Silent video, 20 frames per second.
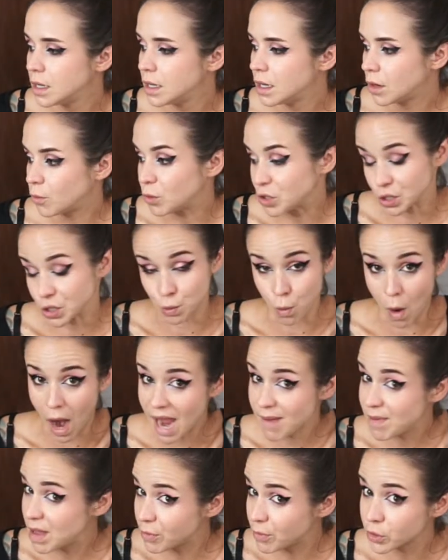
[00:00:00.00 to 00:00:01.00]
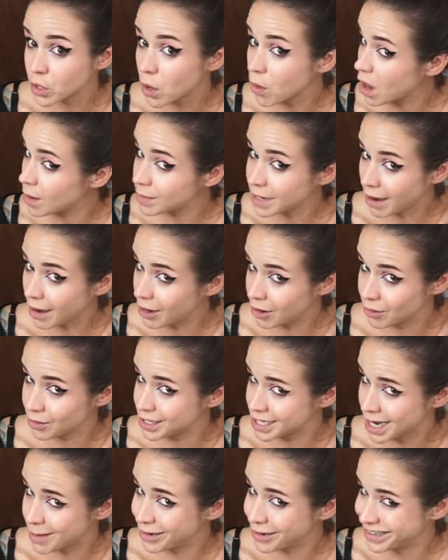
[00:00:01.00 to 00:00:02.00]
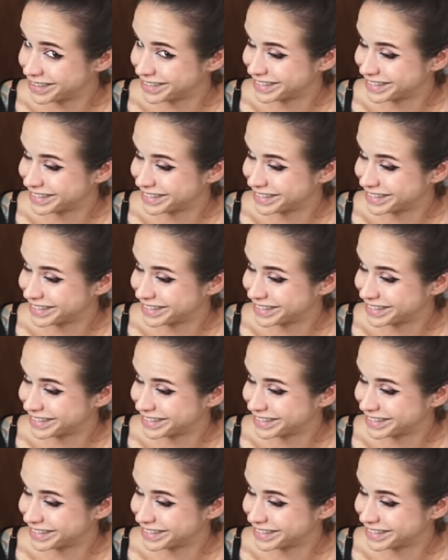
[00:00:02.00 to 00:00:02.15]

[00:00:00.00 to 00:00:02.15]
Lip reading: which is why people don't come down here in the summer.